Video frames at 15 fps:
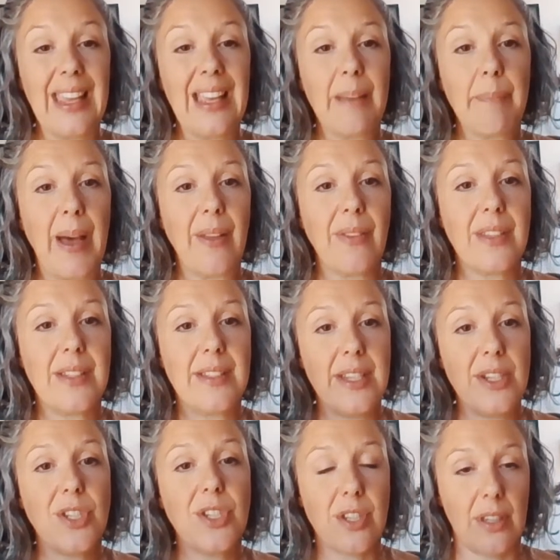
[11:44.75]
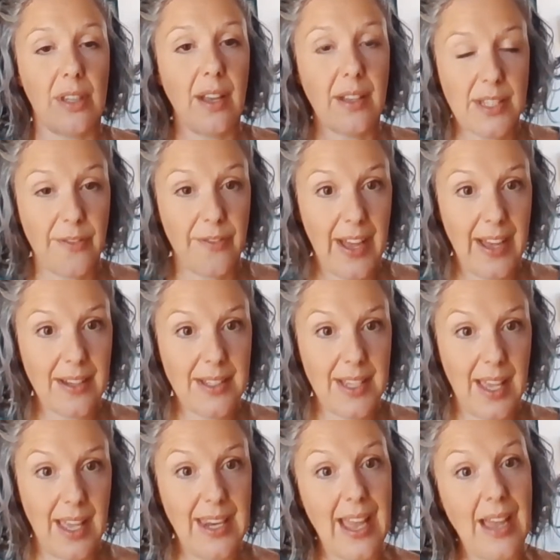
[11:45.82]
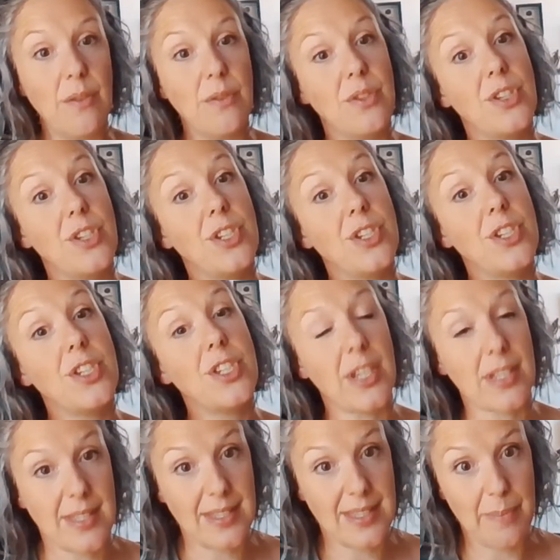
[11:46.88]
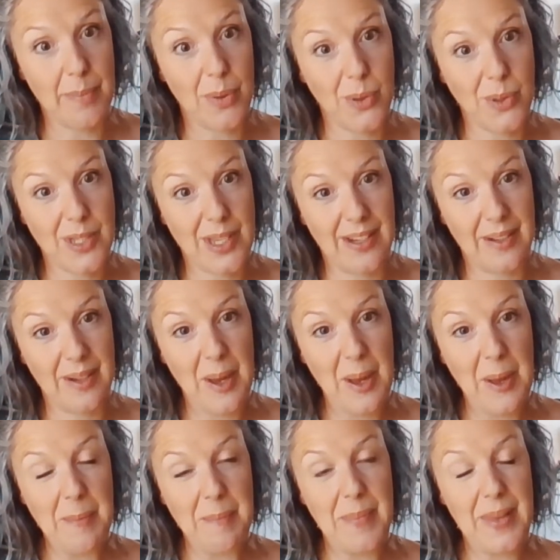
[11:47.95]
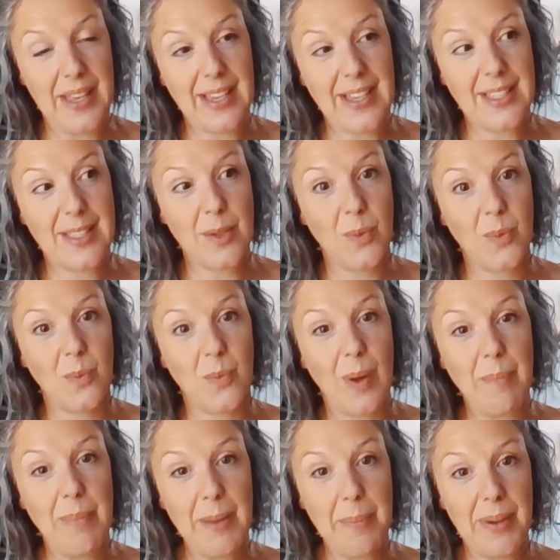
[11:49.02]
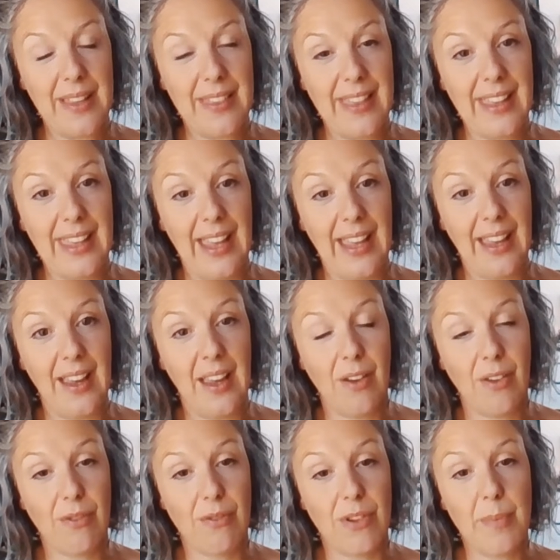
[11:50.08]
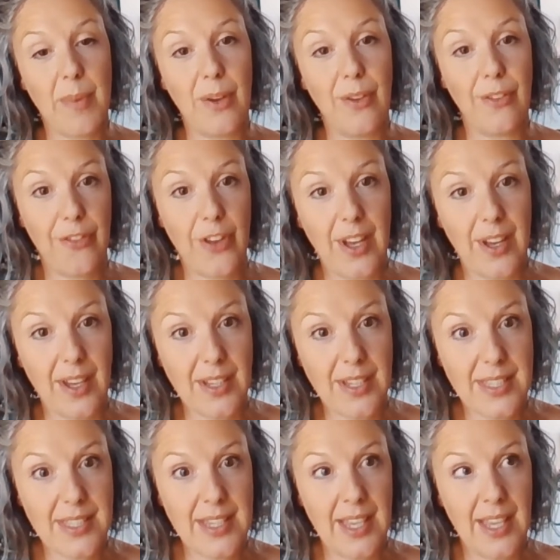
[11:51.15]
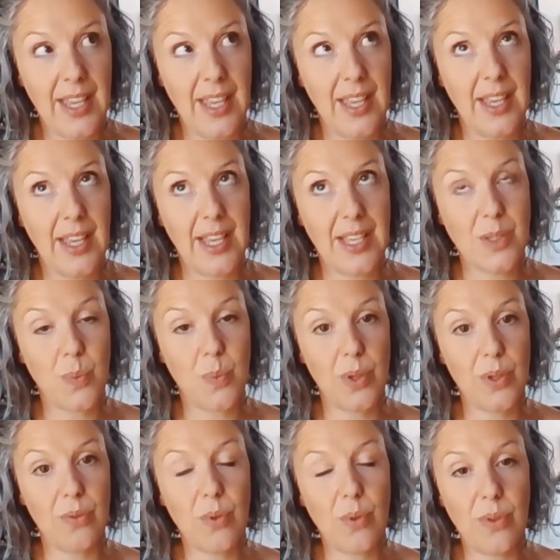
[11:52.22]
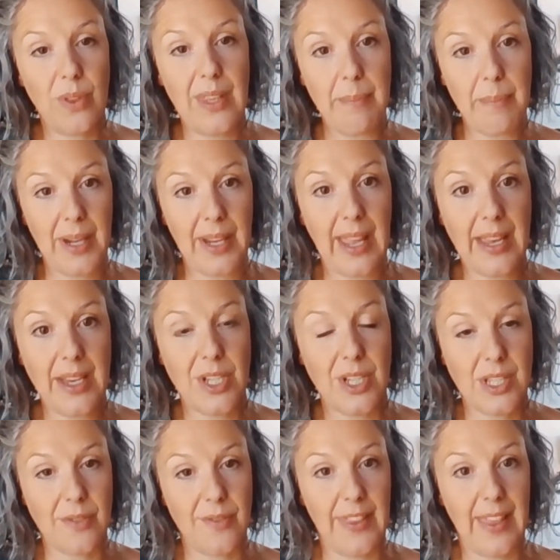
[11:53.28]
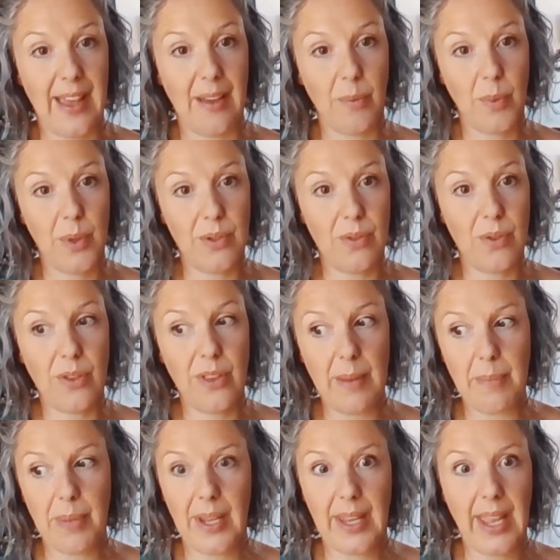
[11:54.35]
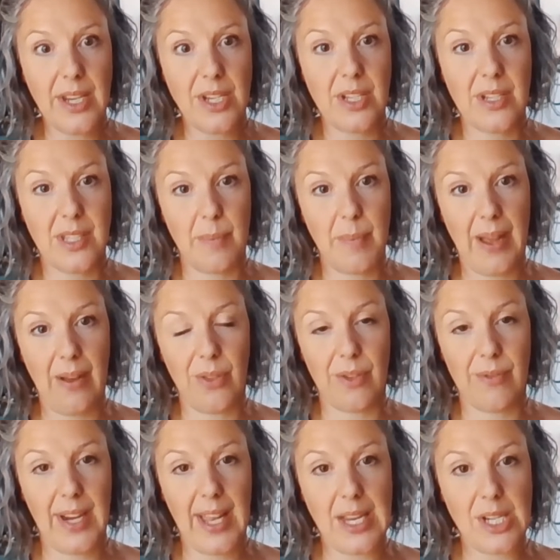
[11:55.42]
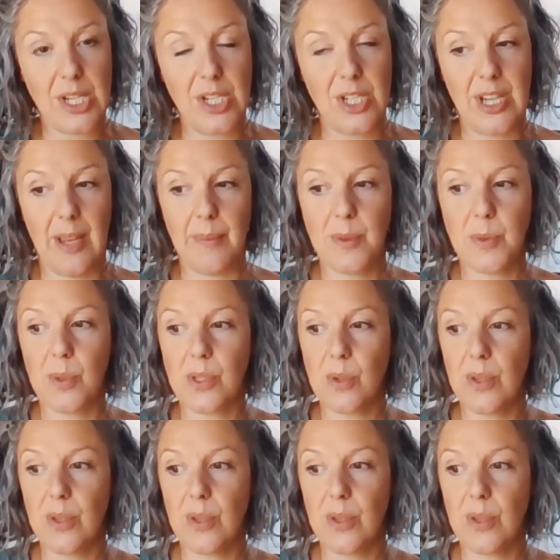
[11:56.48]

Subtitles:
Thinking about the digital artifacts are now just as important, because when people are thinking remote first, it's what are all the implications for that? What are all the implications about the relationships?